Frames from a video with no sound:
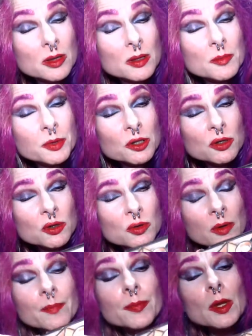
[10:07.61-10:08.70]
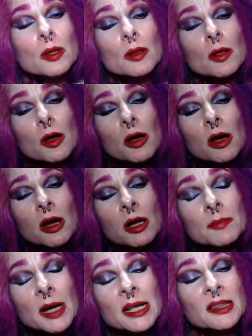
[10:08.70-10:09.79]
the blue on
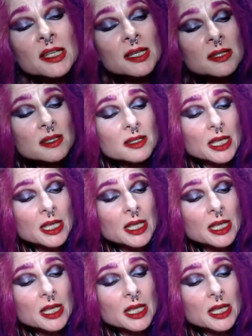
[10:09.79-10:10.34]
my lids